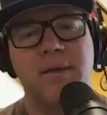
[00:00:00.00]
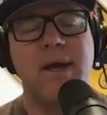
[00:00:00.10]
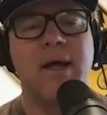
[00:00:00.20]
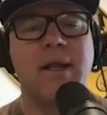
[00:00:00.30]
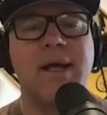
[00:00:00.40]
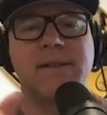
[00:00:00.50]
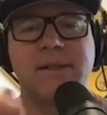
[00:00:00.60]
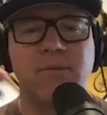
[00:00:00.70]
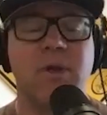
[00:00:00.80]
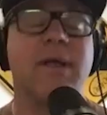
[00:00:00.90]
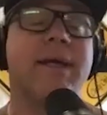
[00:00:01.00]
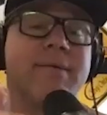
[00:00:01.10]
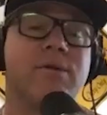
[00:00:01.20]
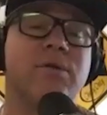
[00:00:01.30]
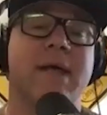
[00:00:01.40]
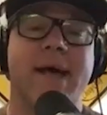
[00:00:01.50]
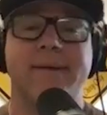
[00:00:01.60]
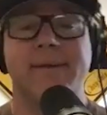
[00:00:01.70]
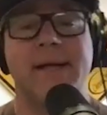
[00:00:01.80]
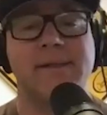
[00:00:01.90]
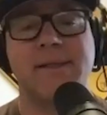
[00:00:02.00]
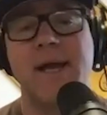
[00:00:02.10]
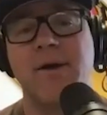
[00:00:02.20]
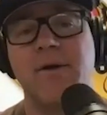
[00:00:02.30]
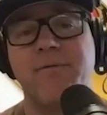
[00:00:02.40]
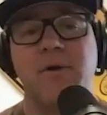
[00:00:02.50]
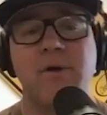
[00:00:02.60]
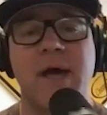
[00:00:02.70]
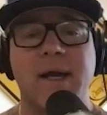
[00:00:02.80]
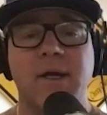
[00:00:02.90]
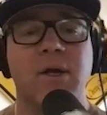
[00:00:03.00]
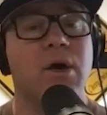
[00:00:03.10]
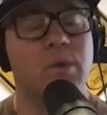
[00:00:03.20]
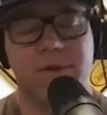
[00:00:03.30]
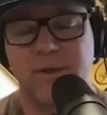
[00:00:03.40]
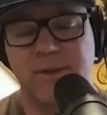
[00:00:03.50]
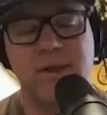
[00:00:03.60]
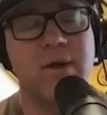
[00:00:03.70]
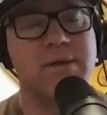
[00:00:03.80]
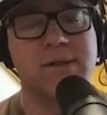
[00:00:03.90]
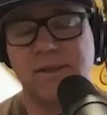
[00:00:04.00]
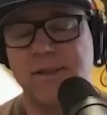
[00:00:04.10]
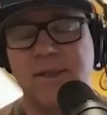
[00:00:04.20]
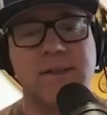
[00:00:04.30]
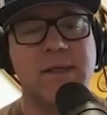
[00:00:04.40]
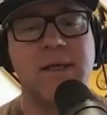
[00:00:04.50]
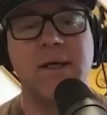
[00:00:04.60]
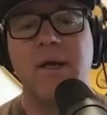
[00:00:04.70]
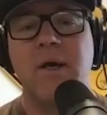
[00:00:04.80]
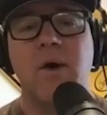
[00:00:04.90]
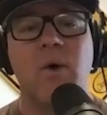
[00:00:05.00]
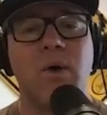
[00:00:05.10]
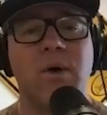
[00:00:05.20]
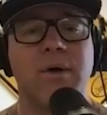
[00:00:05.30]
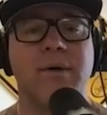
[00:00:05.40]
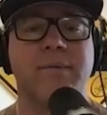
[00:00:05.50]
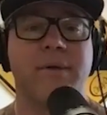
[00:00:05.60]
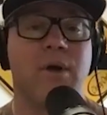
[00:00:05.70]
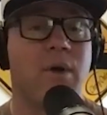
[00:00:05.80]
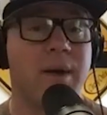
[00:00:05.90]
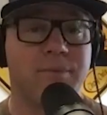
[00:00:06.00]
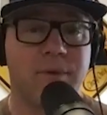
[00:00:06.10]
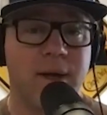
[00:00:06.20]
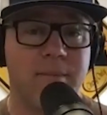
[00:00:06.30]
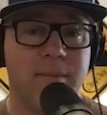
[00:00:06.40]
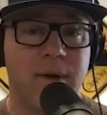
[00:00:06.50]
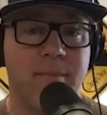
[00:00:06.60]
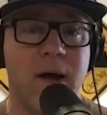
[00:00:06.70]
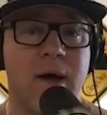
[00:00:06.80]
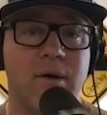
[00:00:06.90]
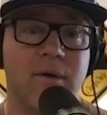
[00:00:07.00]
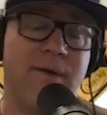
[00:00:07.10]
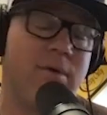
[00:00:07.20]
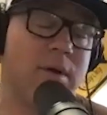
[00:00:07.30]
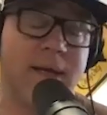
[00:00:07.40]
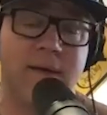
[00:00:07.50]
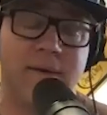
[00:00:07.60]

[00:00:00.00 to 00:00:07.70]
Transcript: the LS that really gives you that standard. If you're not going to go with a TR 660 or up a modern, even like